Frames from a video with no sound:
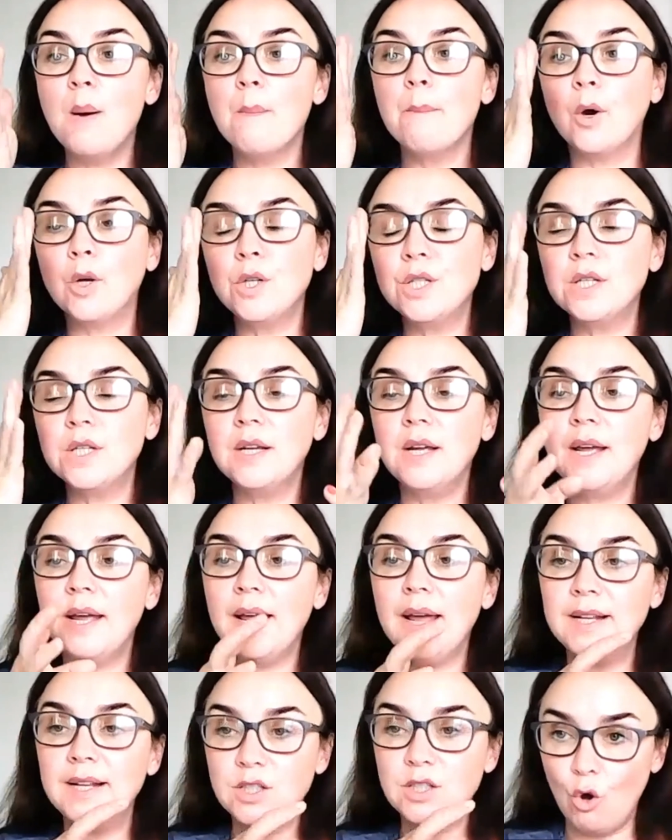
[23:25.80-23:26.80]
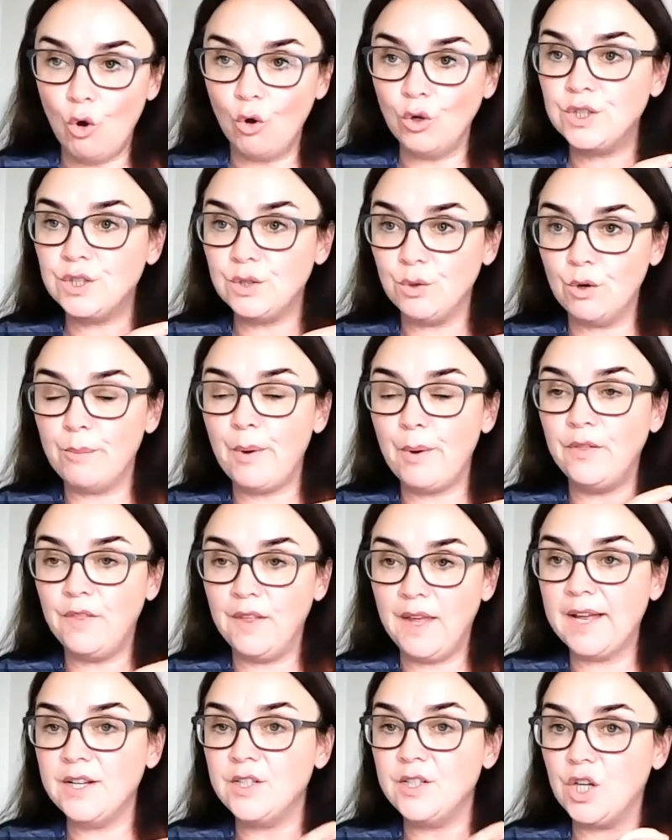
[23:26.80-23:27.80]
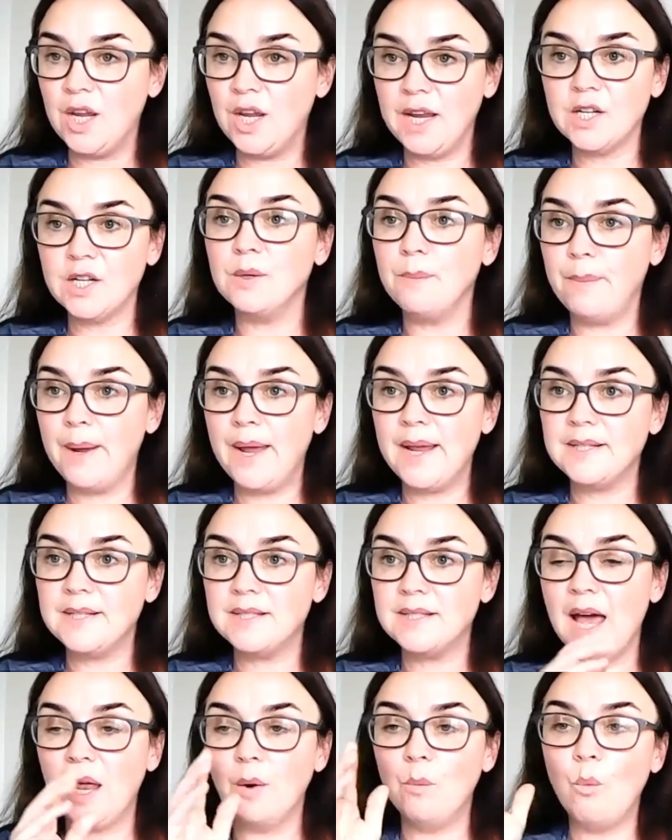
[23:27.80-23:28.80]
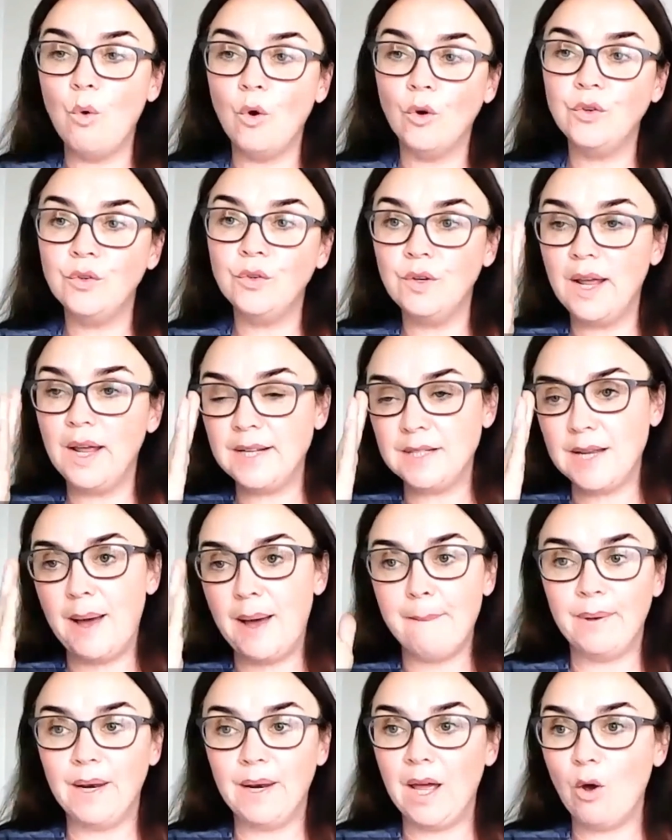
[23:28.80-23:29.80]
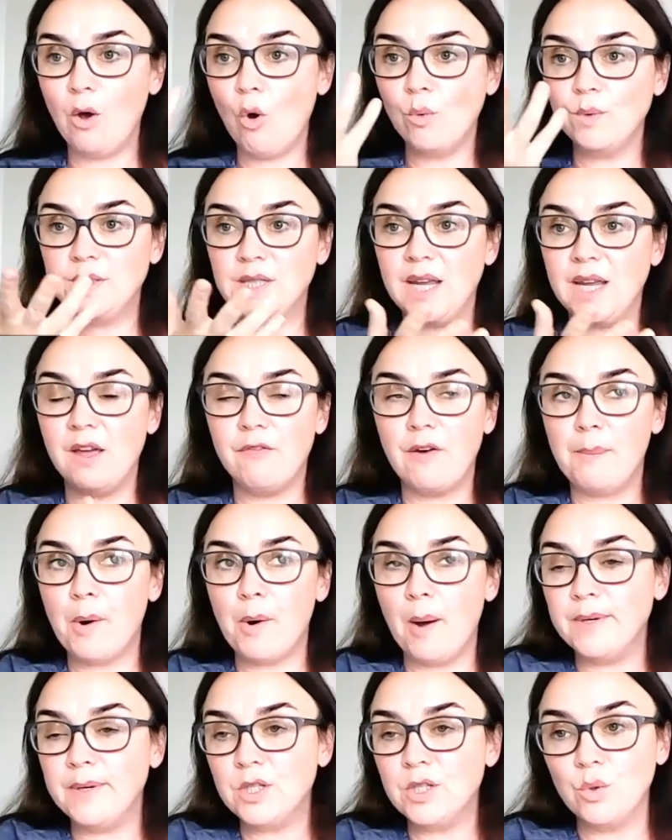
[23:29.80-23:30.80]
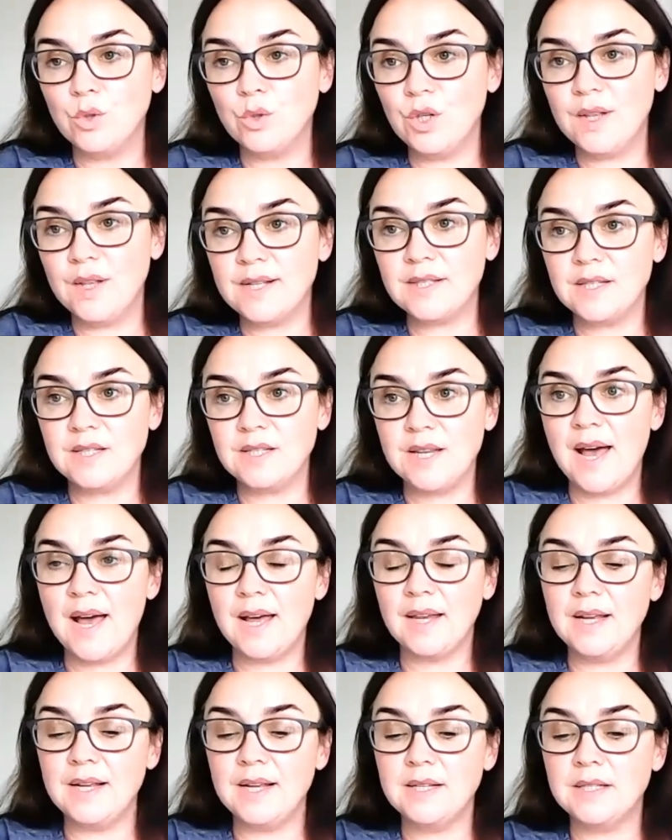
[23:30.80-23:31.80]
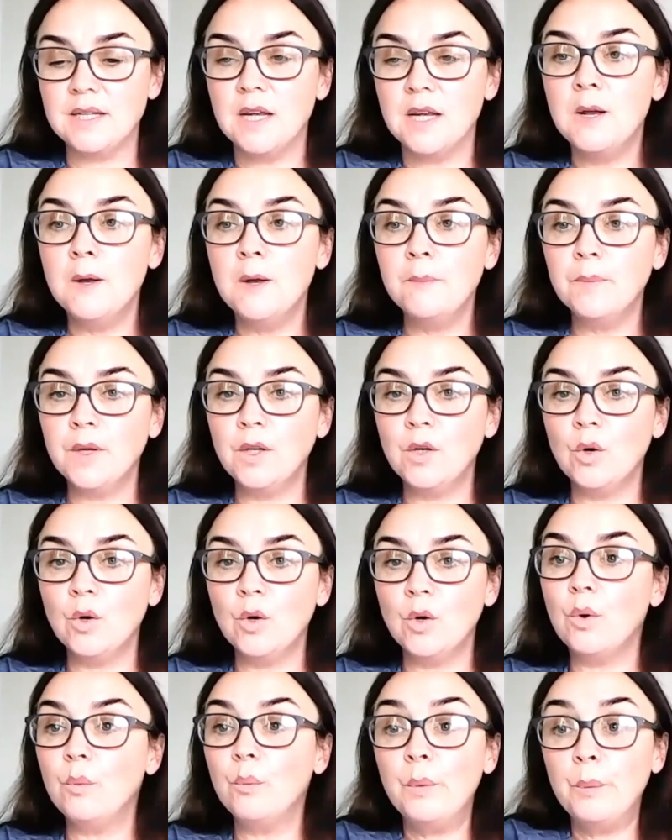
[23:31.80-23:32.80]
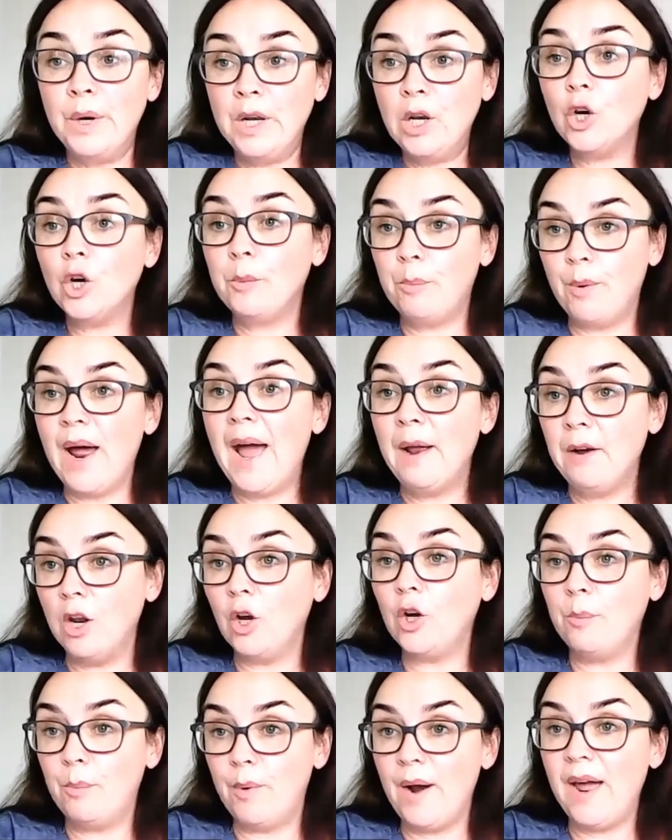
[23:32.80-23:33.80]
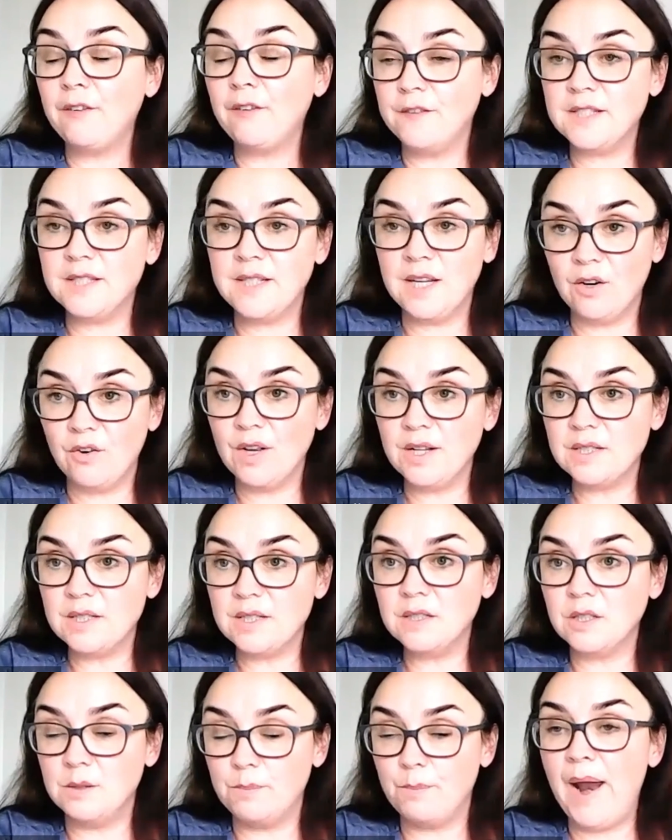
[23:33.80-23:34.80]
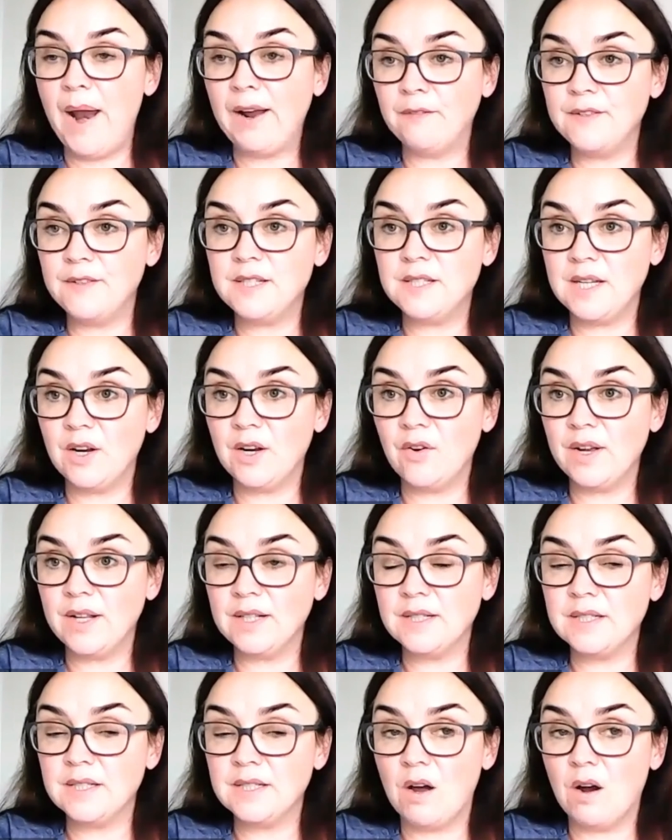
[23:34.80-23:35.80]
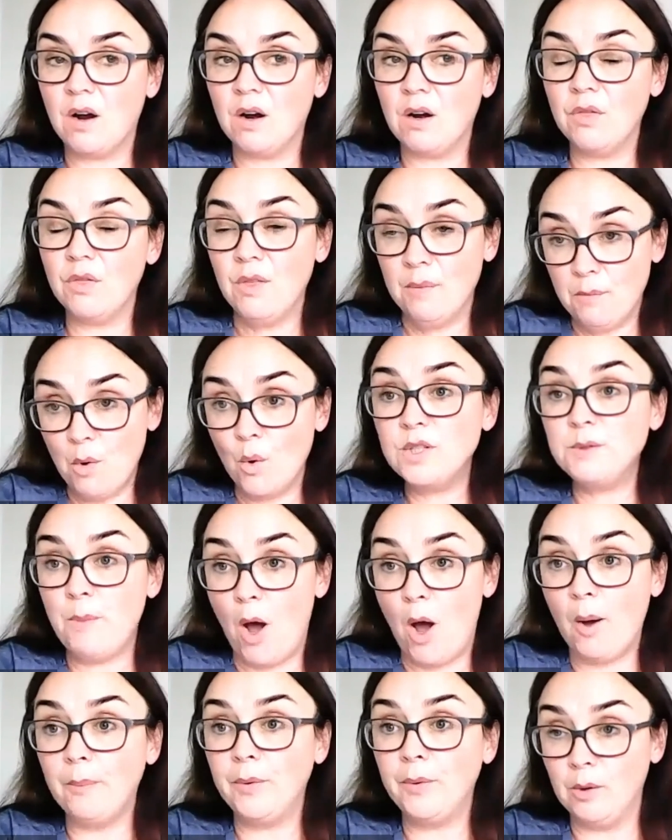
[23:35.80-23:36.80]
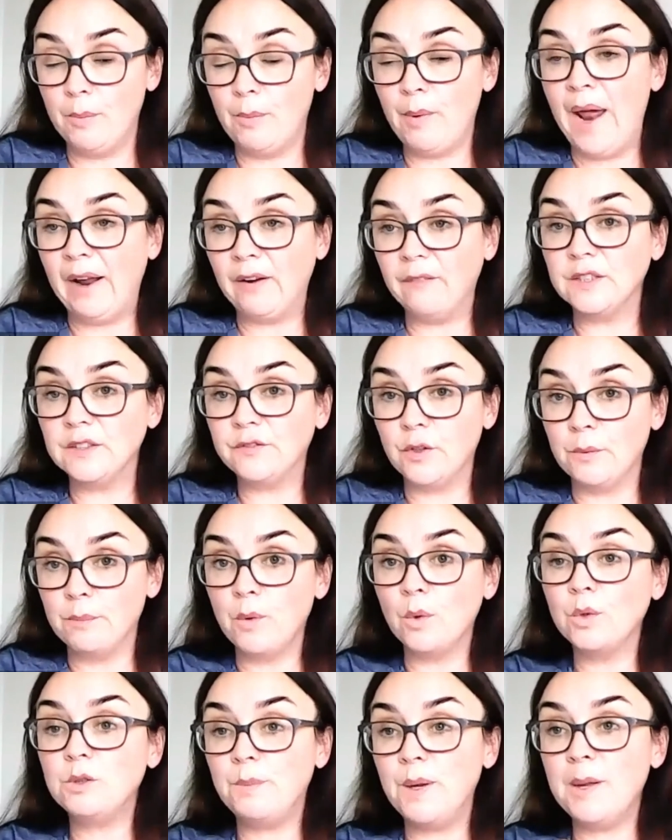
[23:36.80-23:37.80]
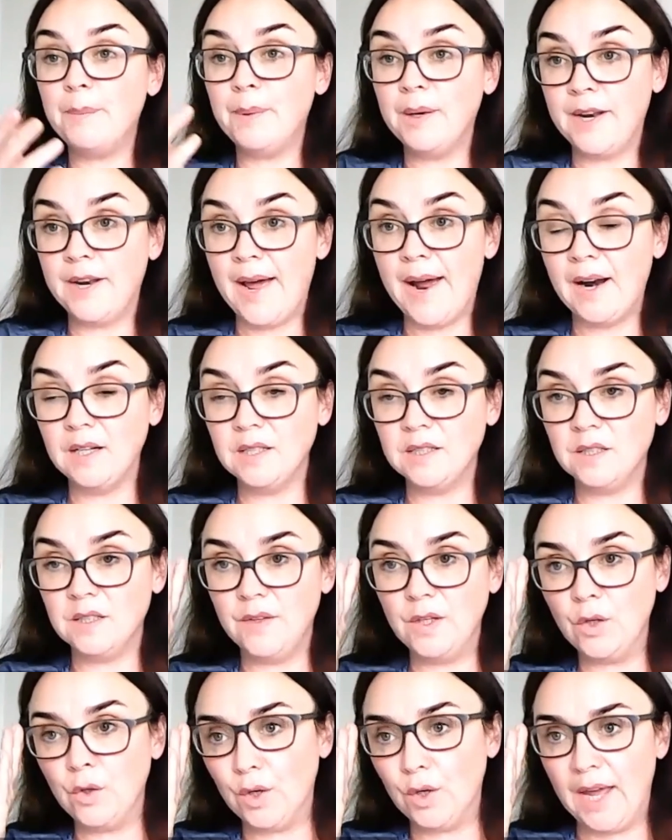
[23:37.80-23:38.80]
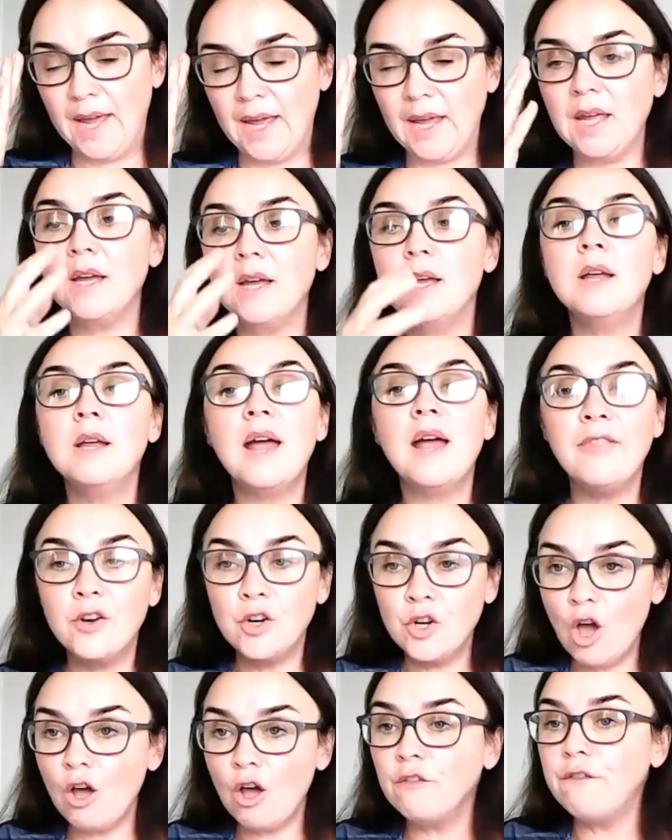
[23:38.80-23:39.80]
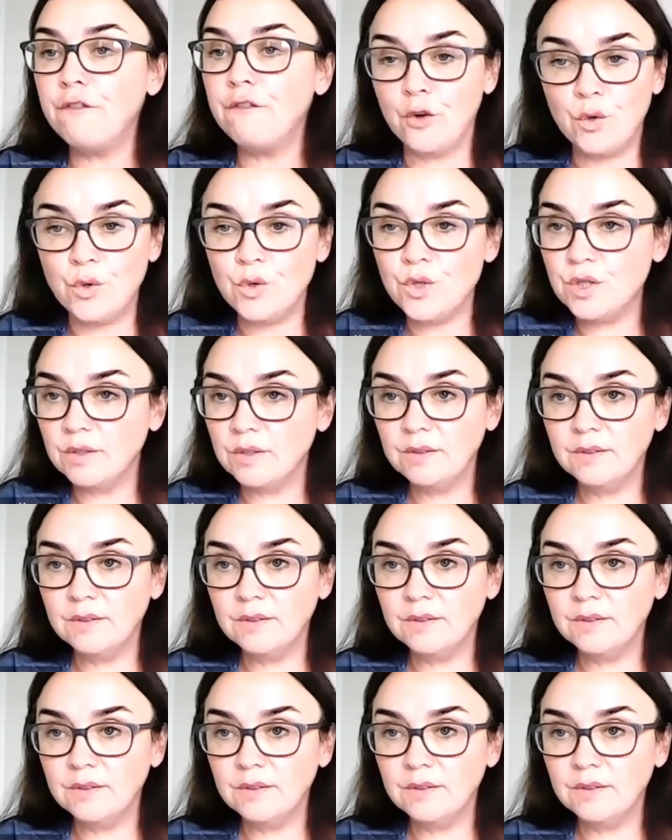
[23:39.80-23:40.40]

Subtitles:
but it's also about the education piece. And one example I always give, I probably told you this, Suzanne, is, you know, I look at breakfast cereals, because breakfast cereals are the most popular breakfast for most people in Ireland and the UK, and they're not food.